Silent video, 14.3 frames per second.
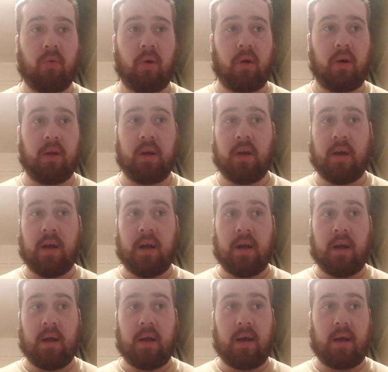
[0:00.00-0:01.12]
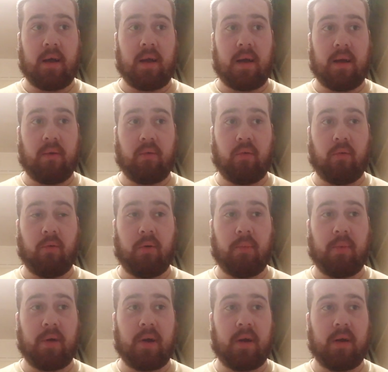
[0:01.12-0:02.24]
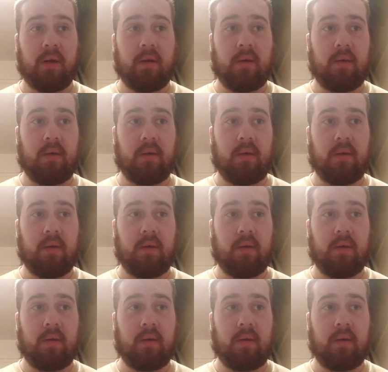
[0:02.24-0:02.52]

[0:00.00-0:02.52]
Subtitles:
were high. It was all a bit